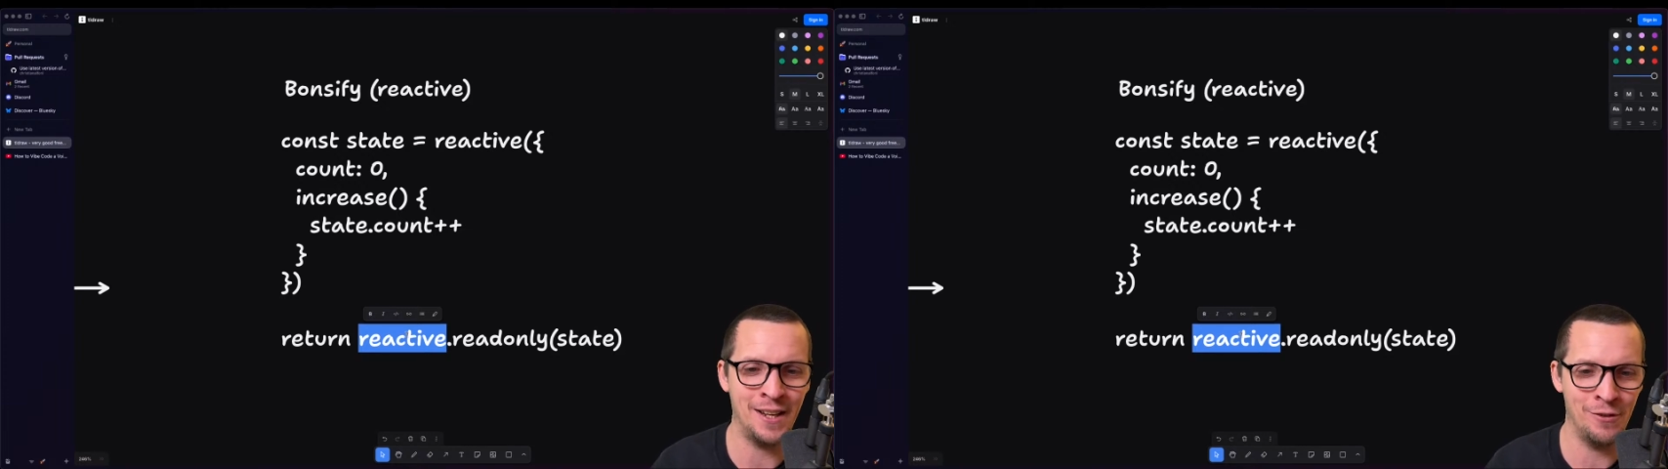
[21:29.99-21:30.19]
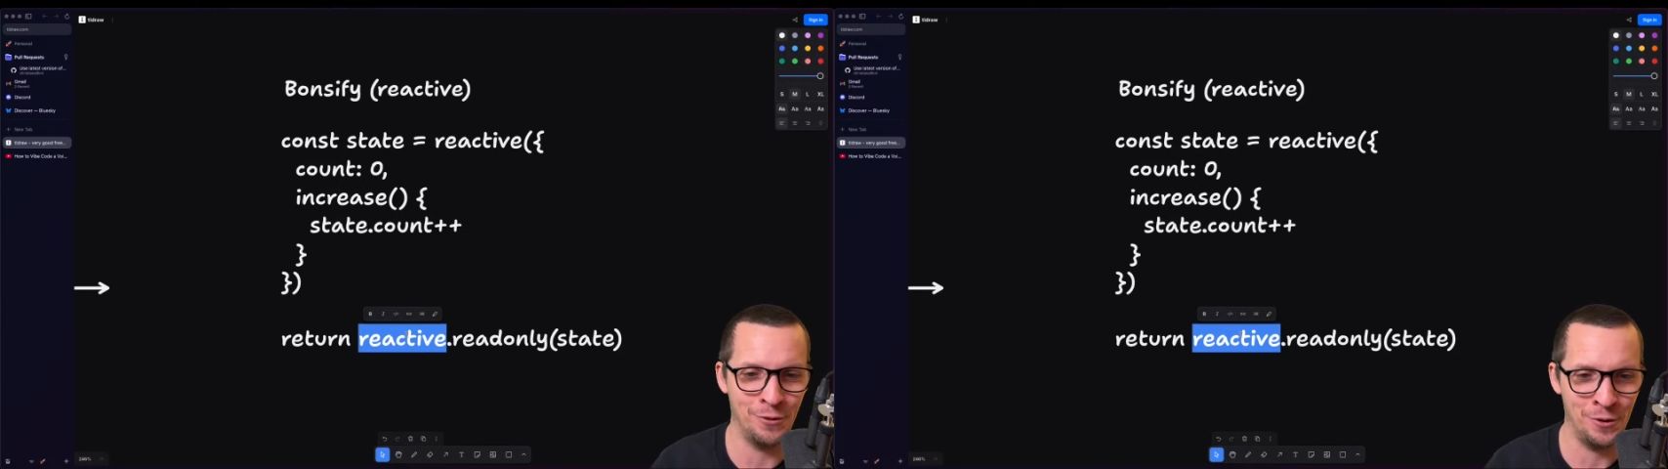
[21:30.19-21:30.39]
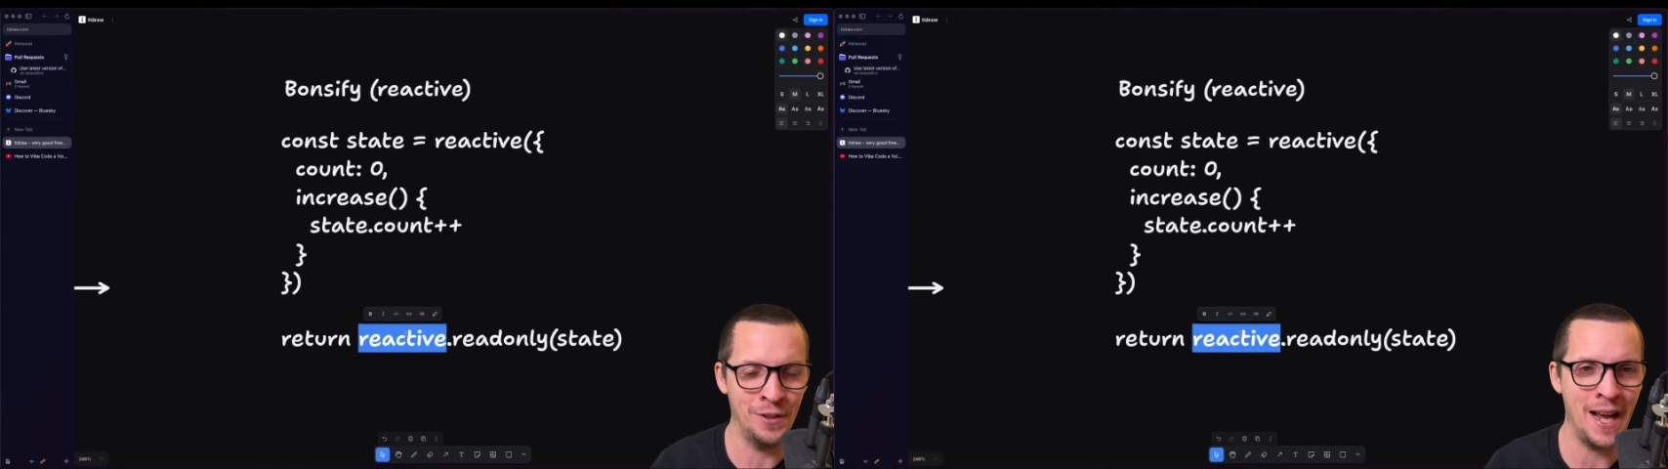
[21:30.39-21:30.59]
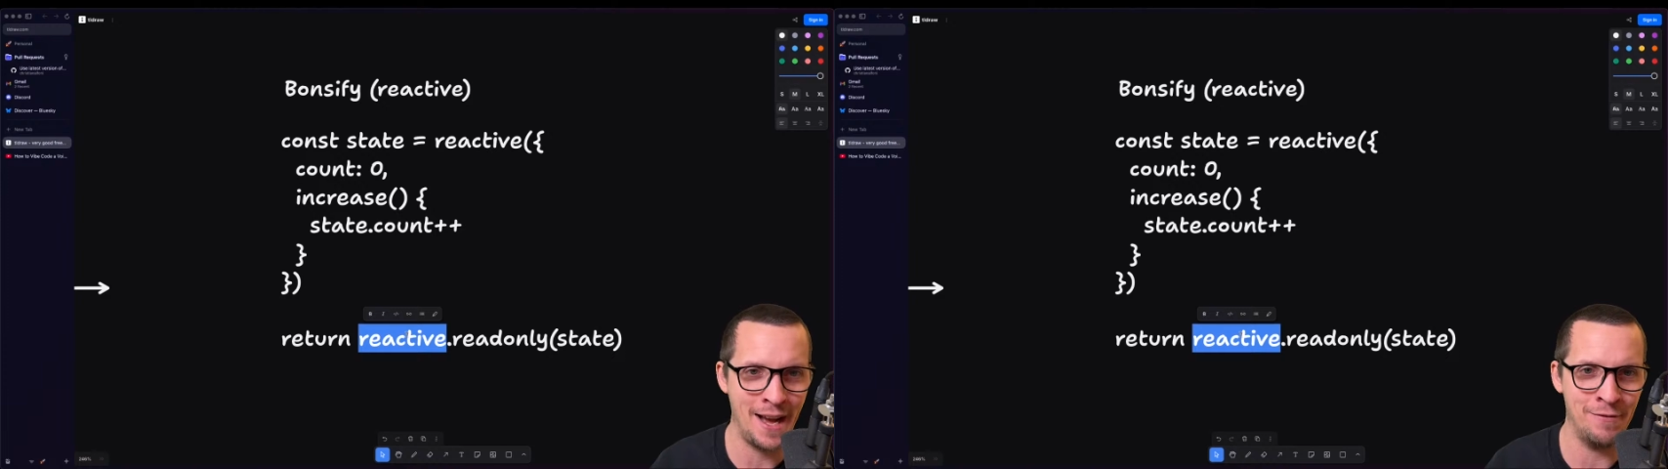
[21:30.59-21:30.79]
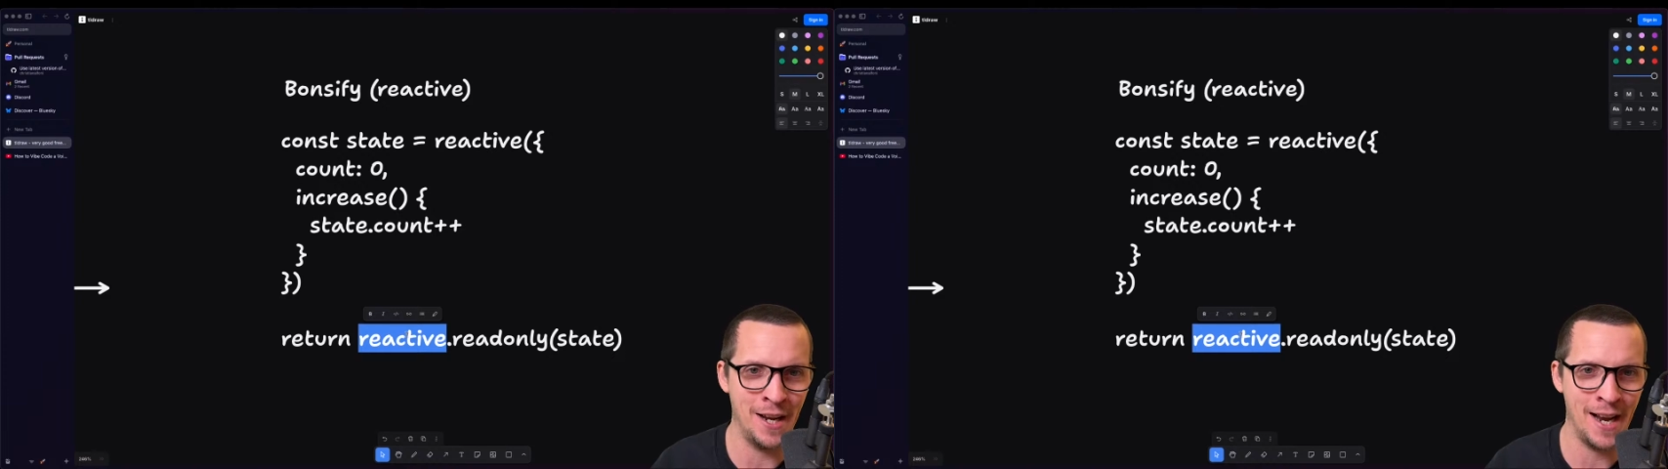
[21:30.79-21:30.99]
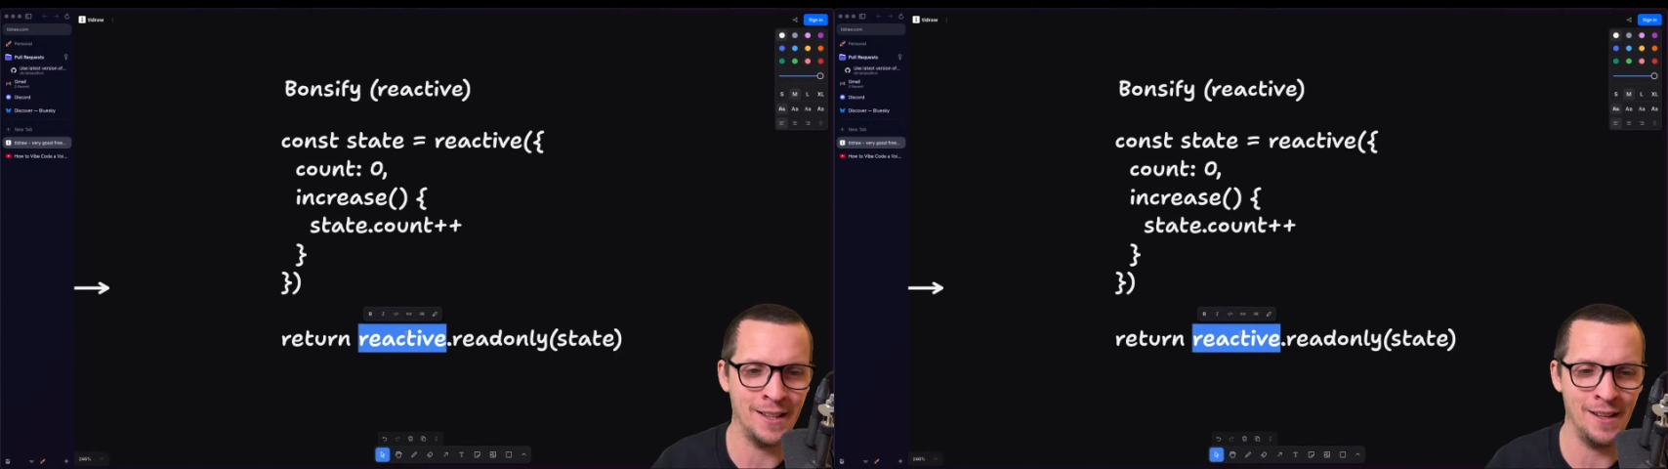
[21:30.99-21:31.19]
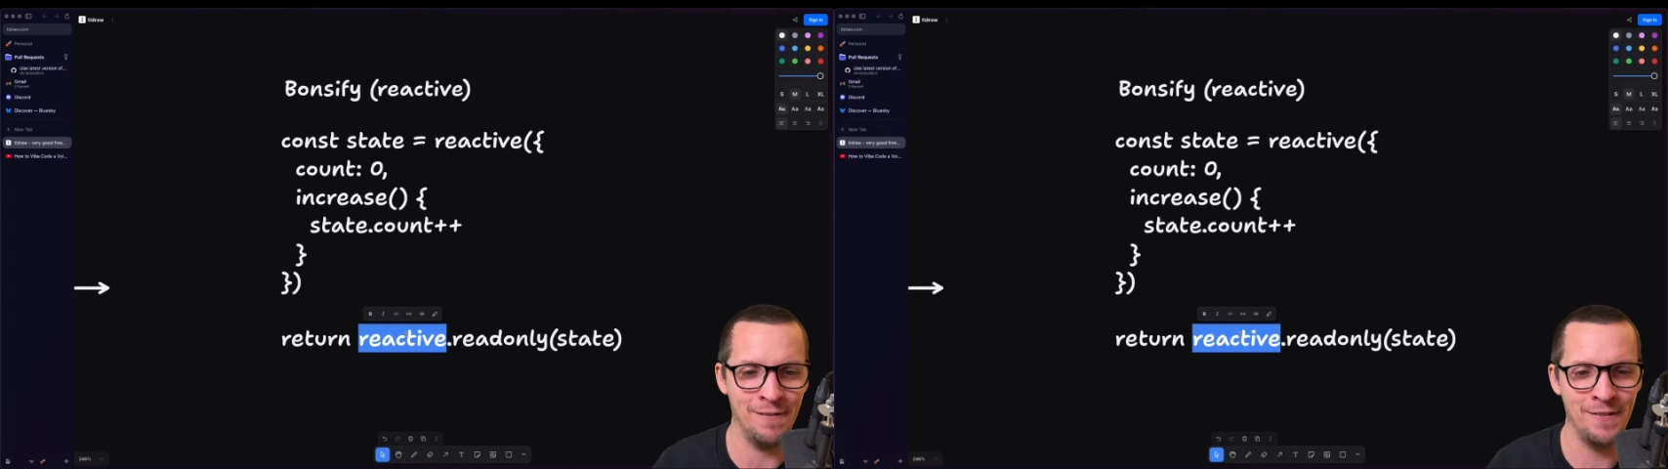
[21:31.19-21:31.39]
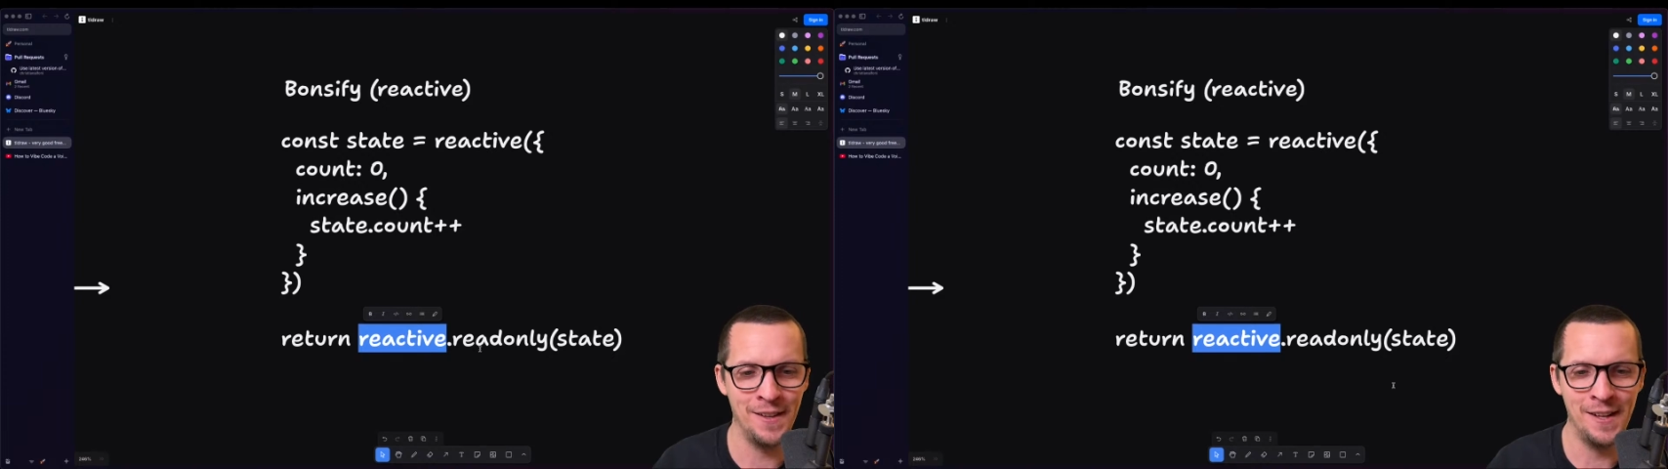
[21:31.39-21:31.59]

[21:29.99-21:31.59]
could only have reactive.